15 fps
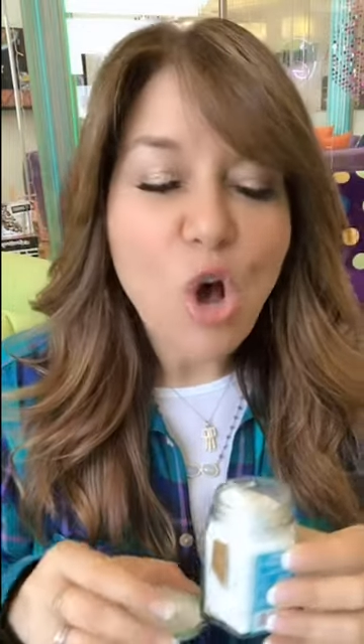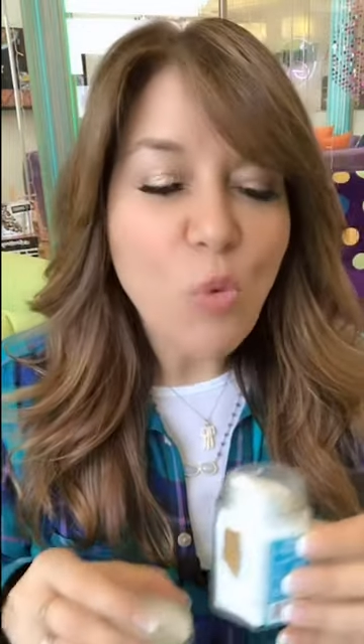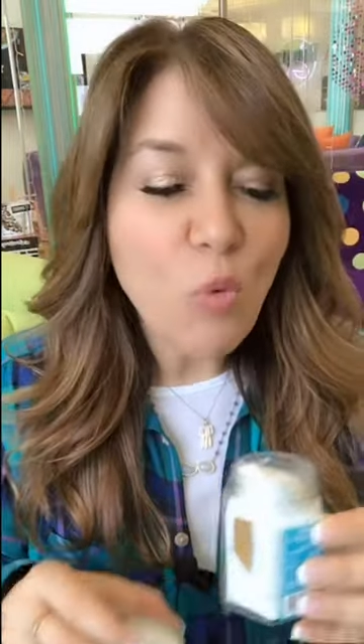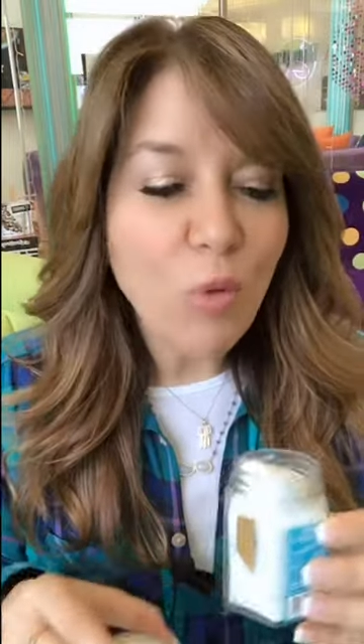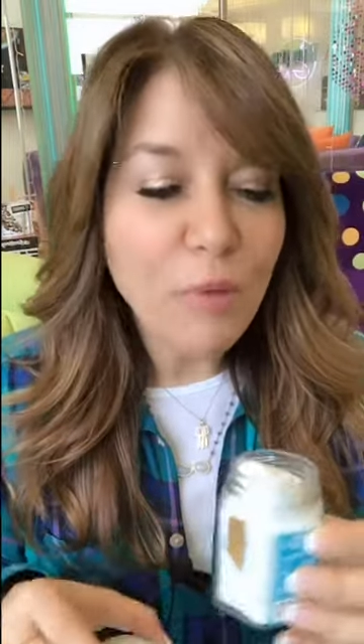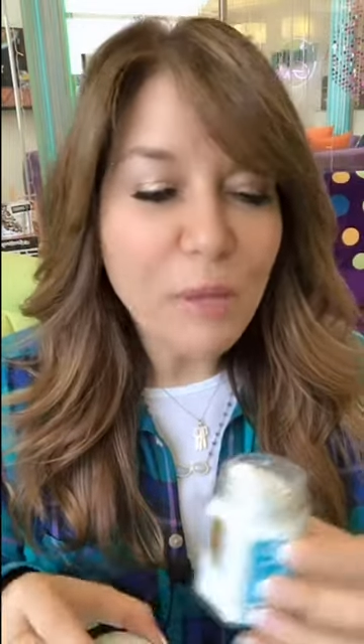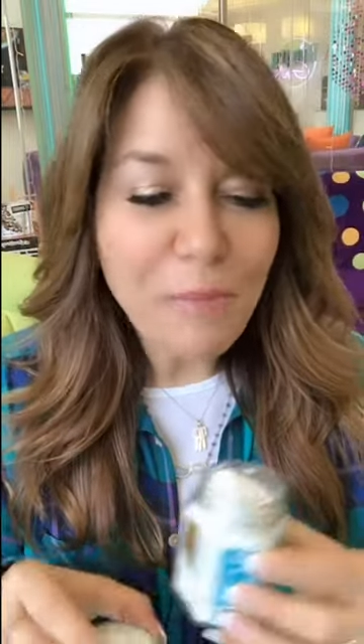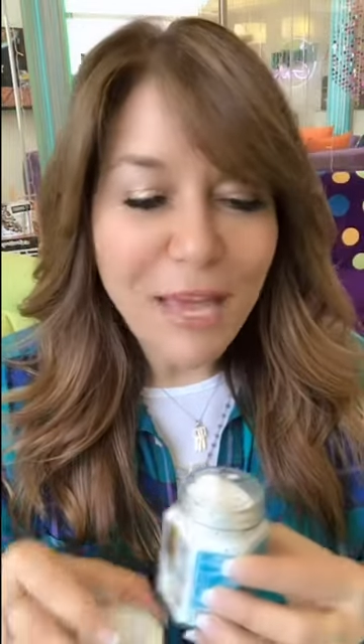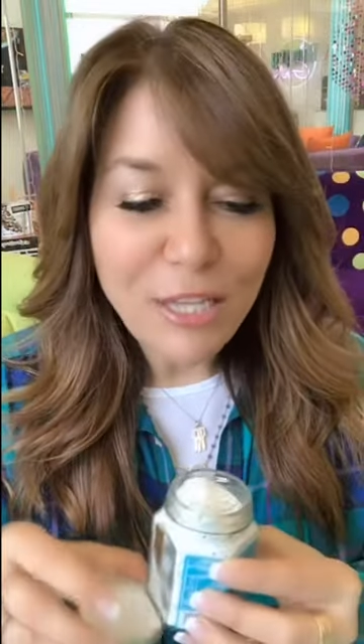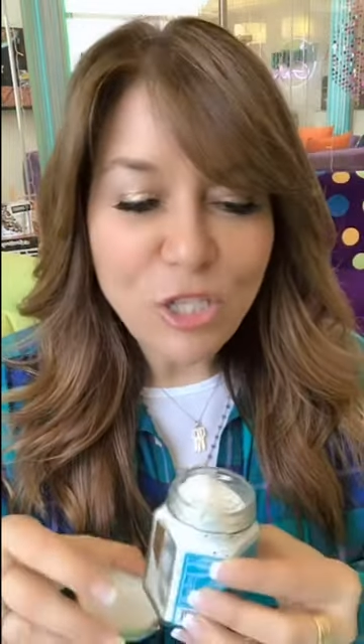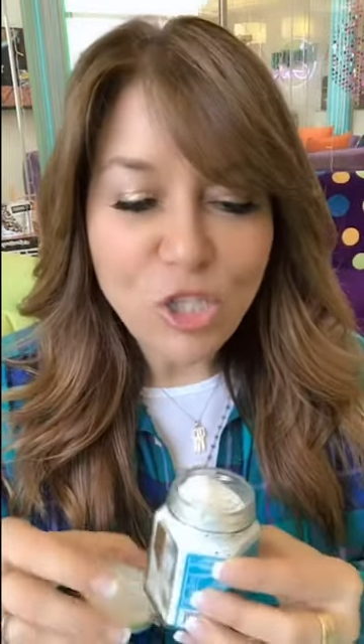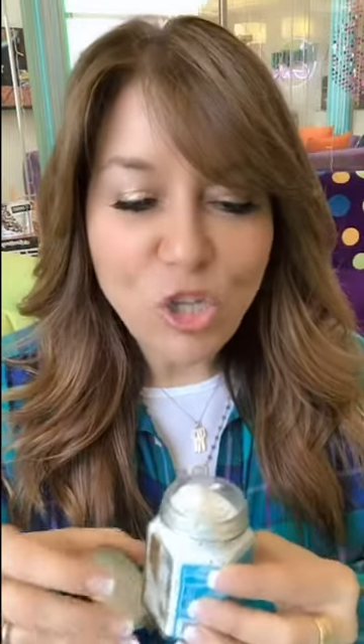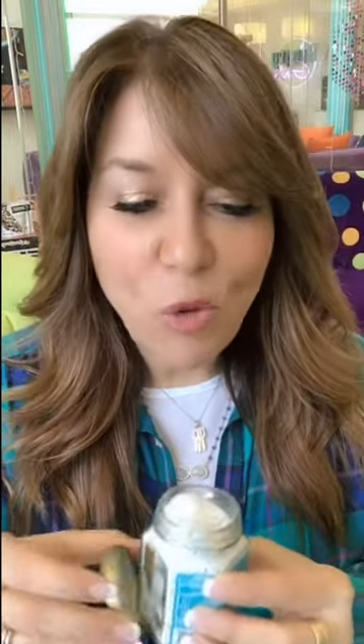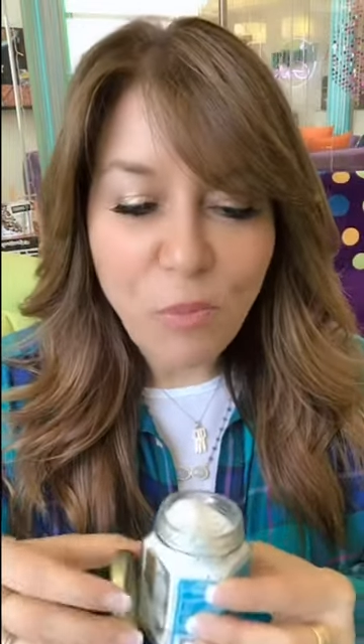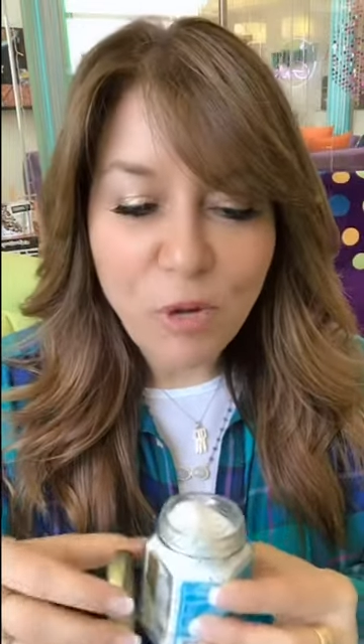will be made
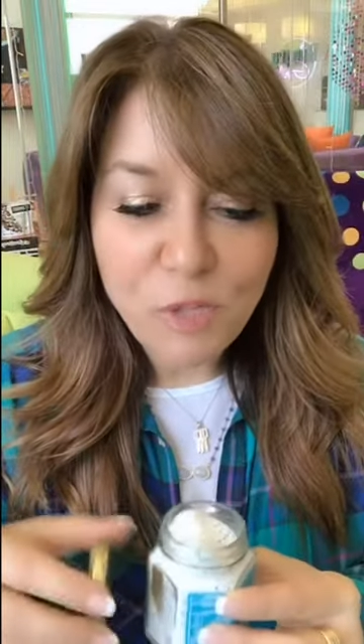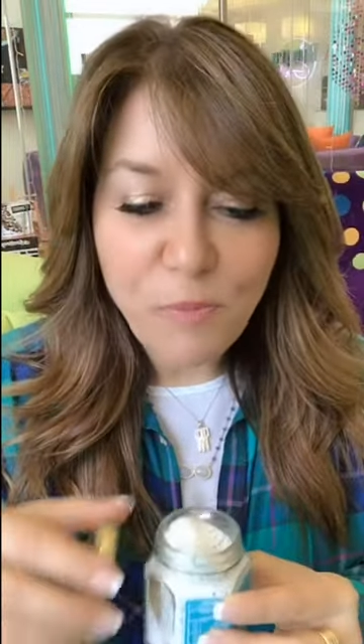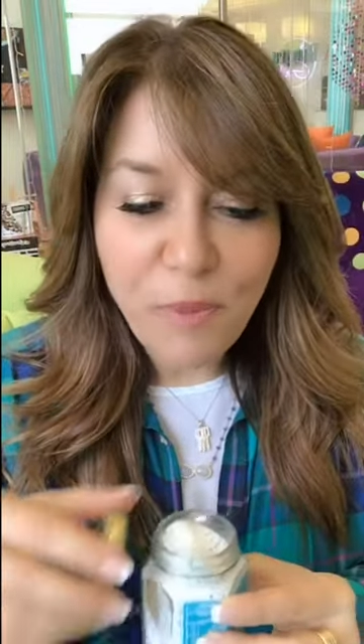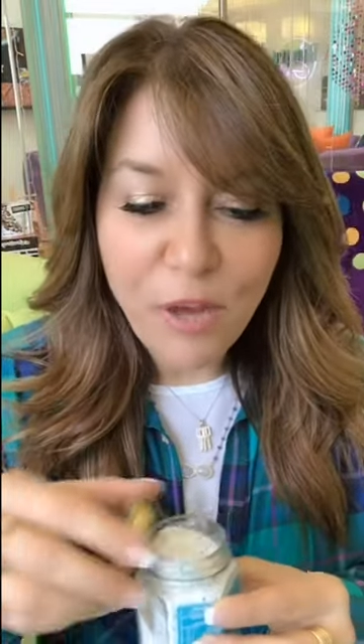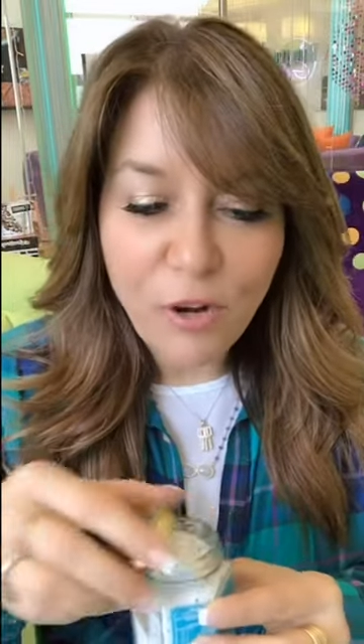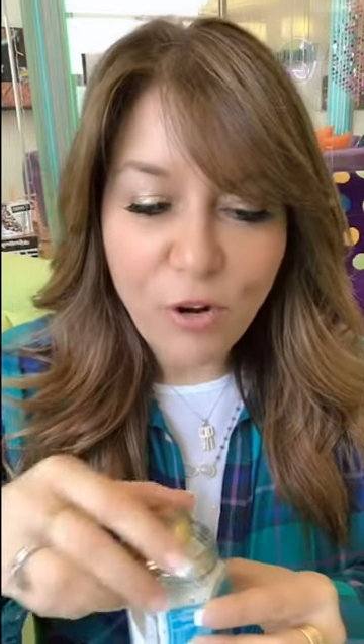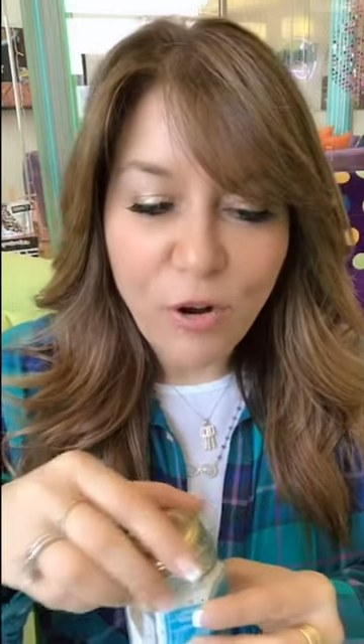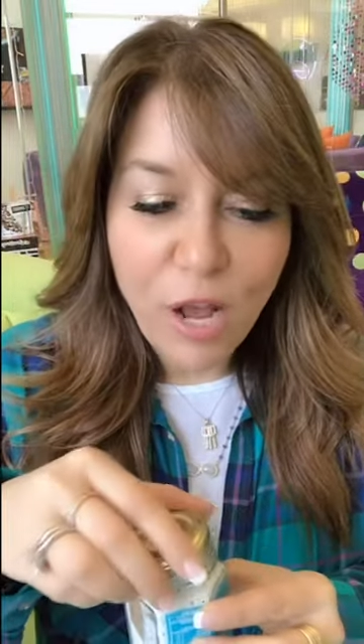so much better.